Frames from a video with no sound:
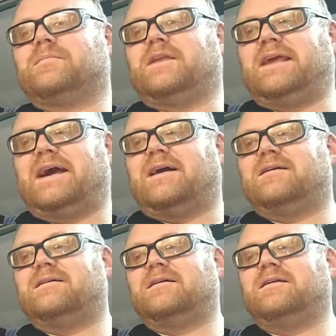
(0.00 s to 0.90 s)
yeah,
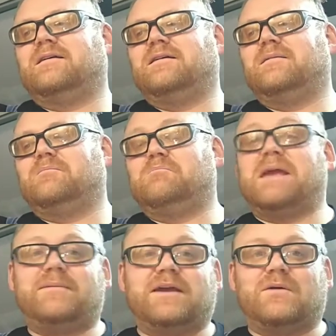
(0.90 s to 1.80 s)

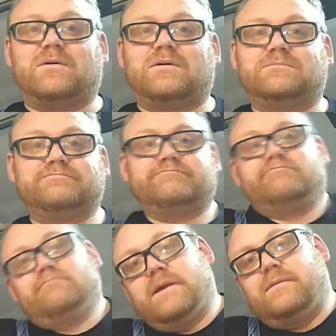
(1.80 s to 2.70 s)
maybe I will,
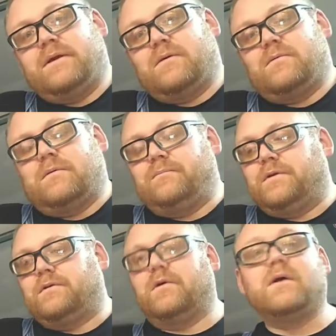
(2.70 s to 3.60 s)
maybe I won't,
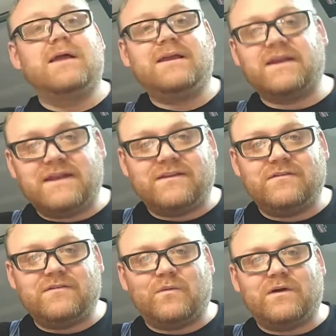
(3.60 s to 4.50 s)
don't know. Gonna get to
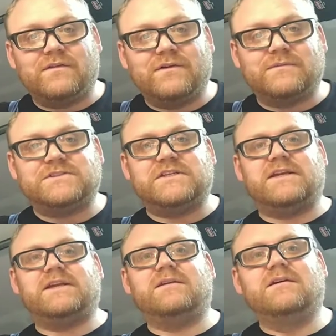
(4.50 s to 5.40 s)
use a welder
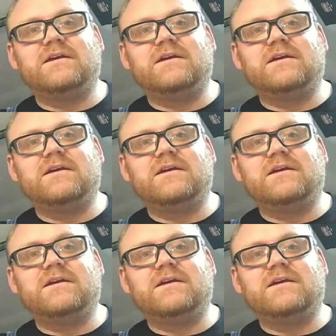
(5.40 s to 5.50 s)
machine.